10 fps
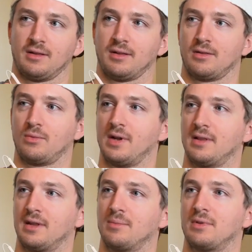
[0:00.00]
the way
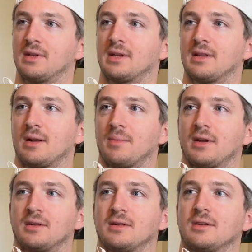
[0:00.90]
that I'm thinking that I
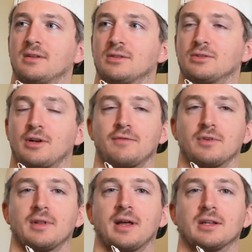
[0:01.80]
might try to
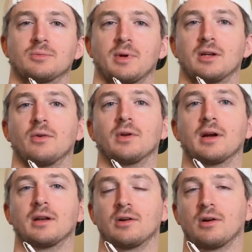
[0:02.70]
fill that is by going
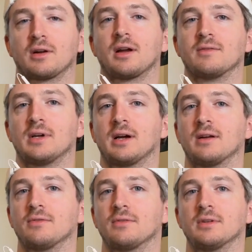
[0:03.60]
on an archive
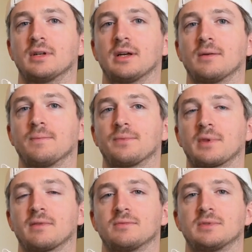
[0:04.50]
dive. I've
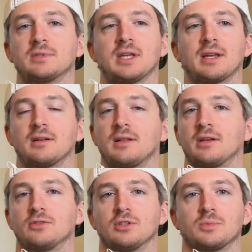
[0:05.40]
taken a lot
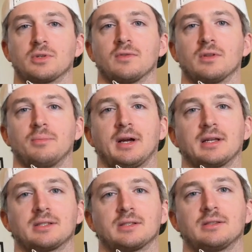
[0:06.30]
of trips over the
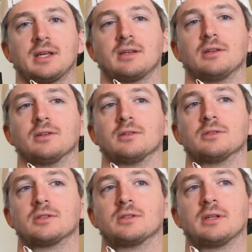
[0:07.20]
past 10
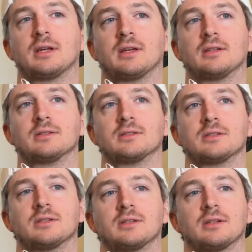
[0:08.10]
years, and
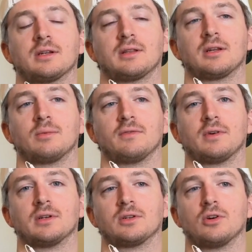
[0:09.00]
I think it'd be
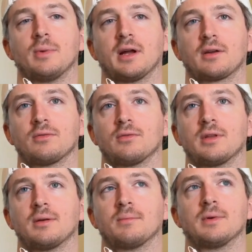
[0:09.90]
fun to go back through
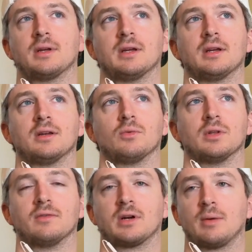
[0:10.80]
them,
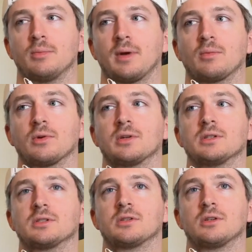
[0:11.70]
relive a couple
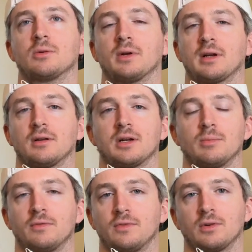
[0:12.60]
memories, pick out a
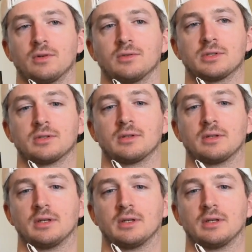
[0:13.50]
couple photos and